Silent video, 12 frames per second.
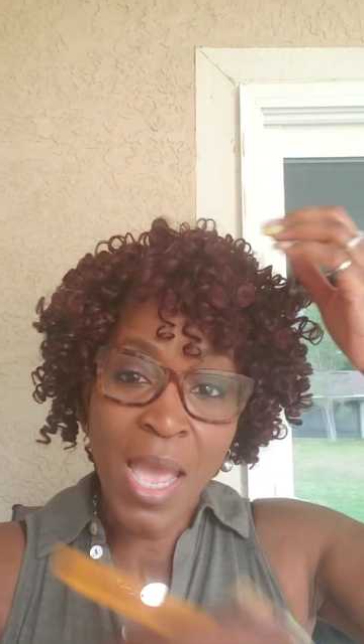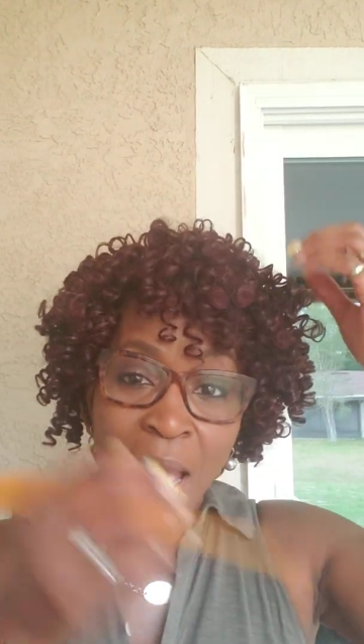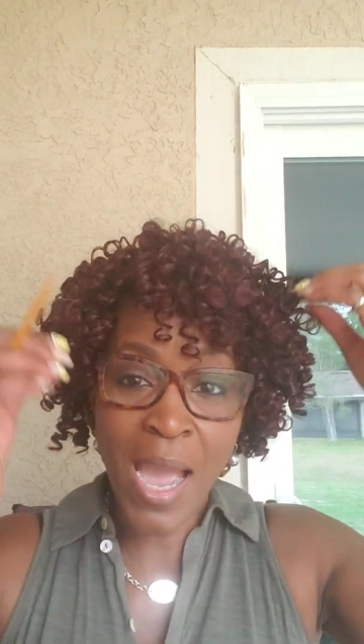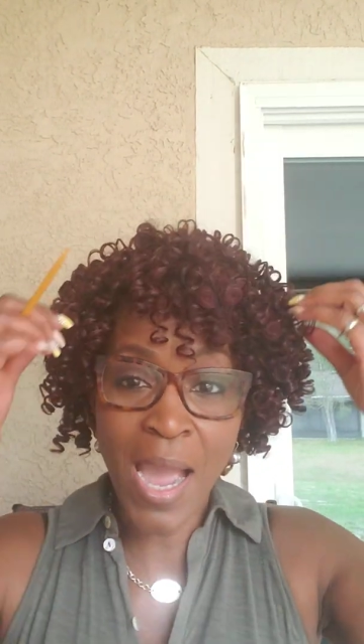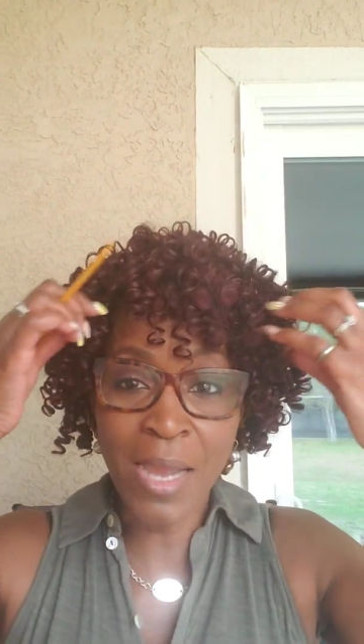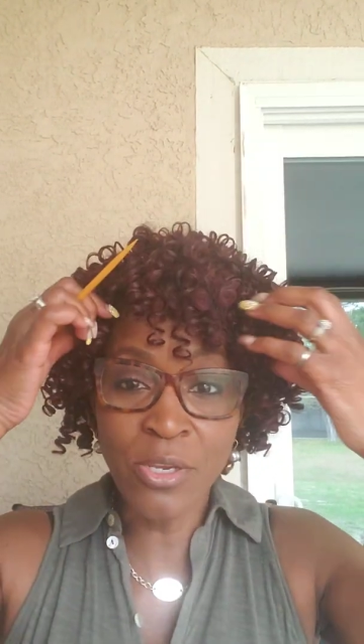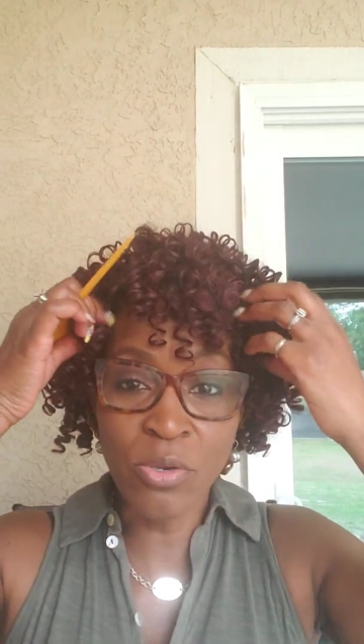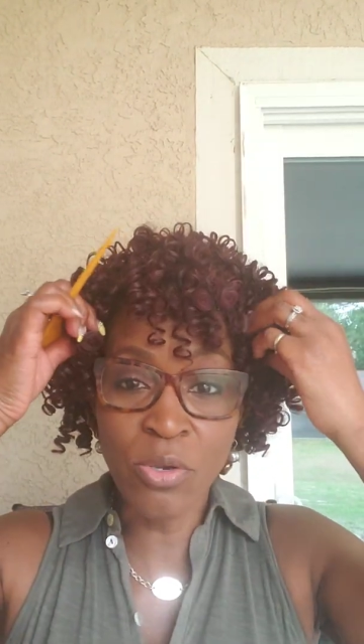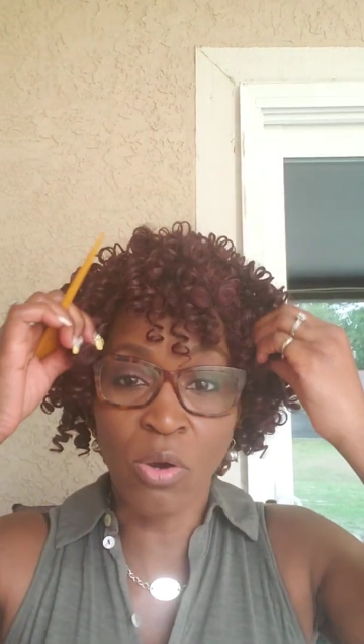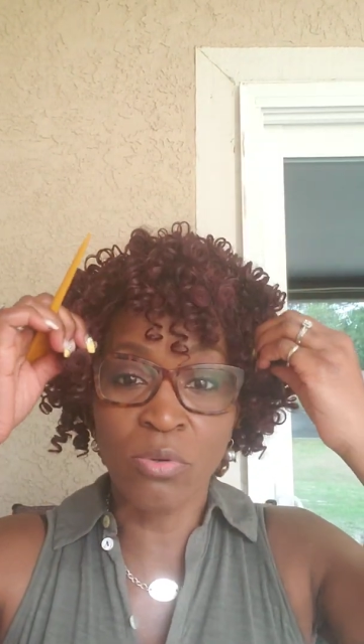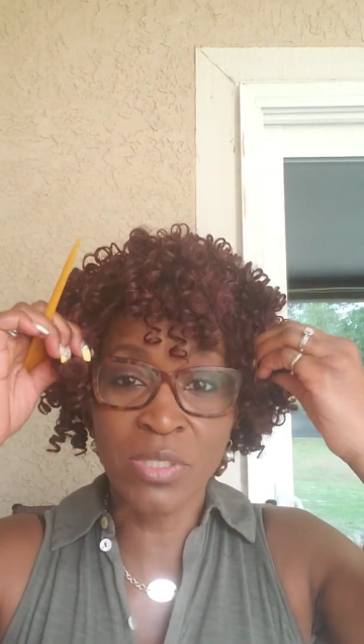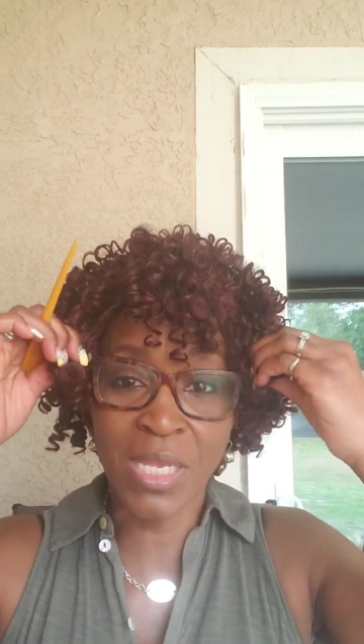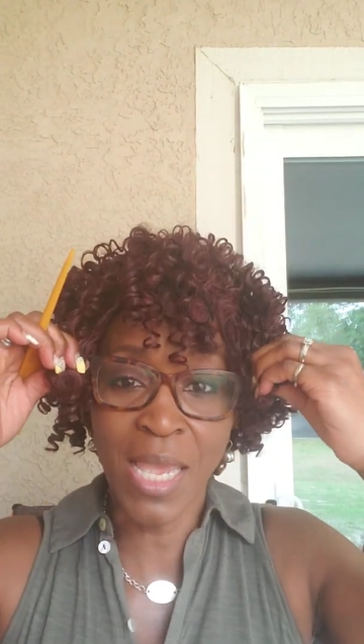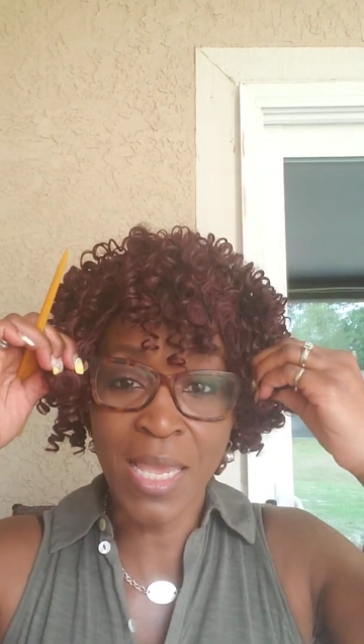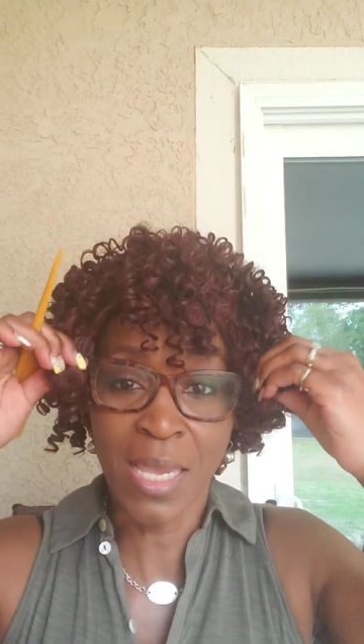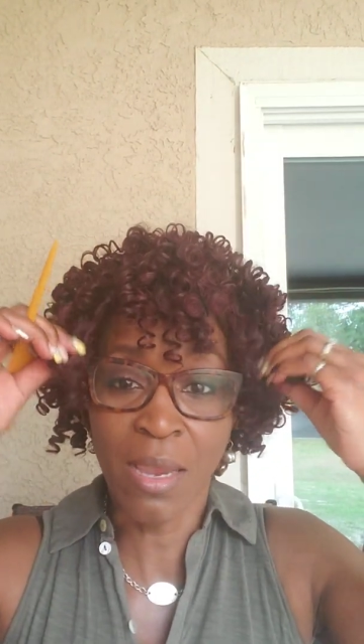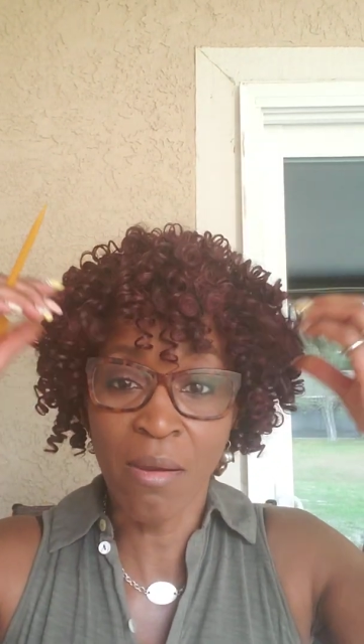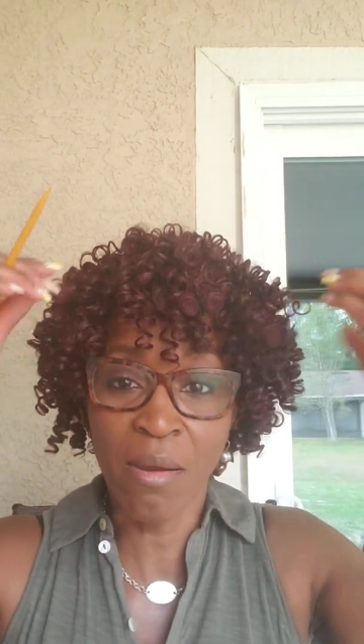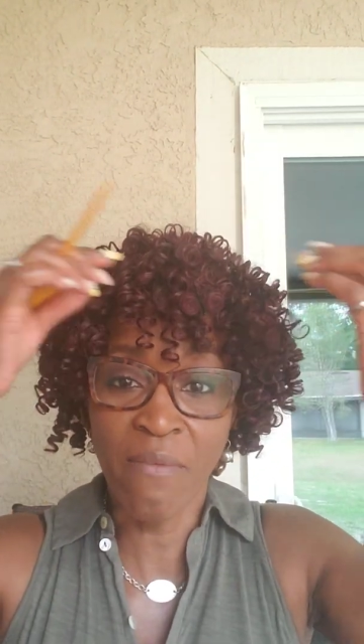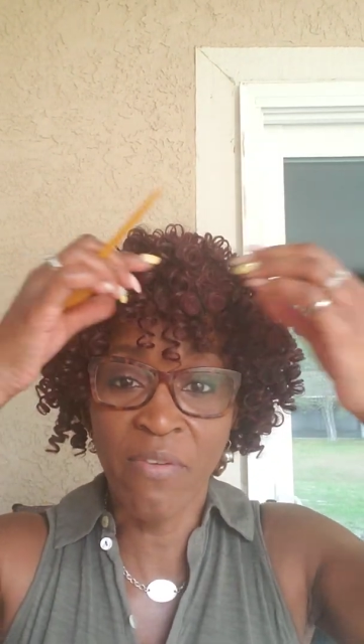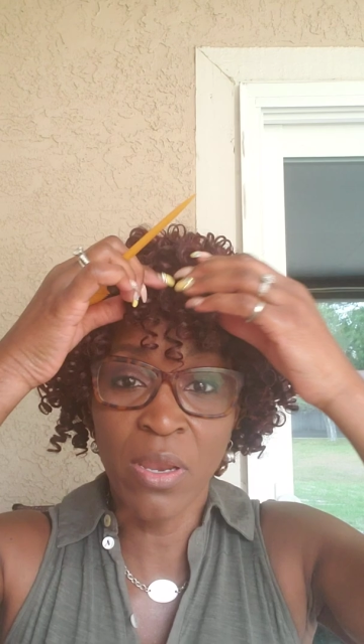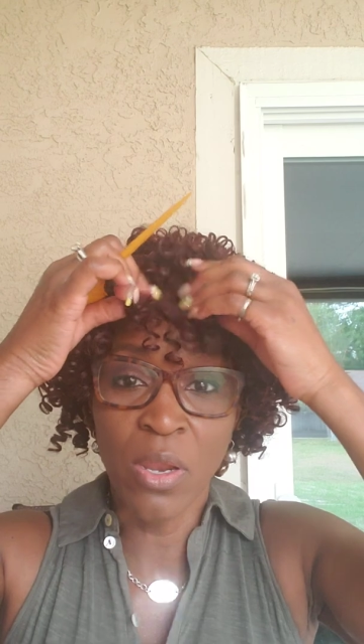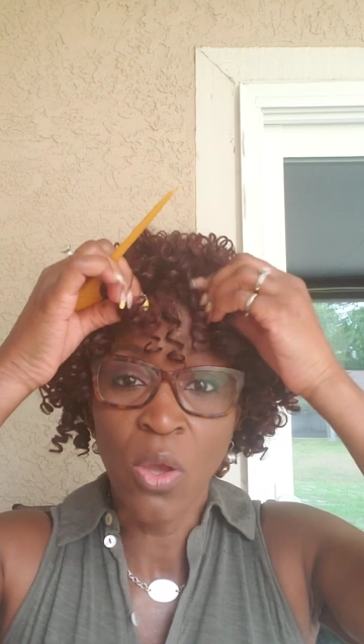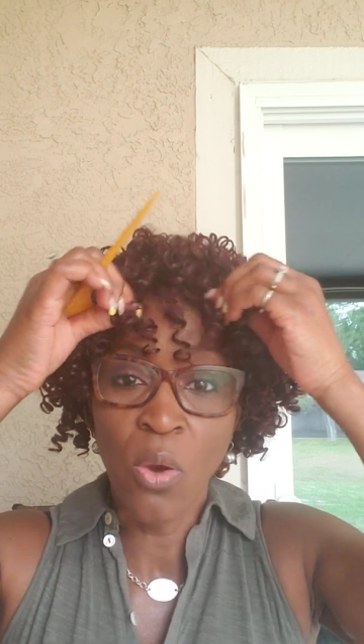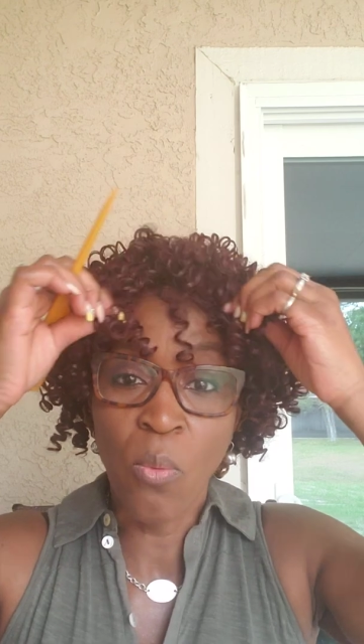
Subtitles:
how you're going to take care of it,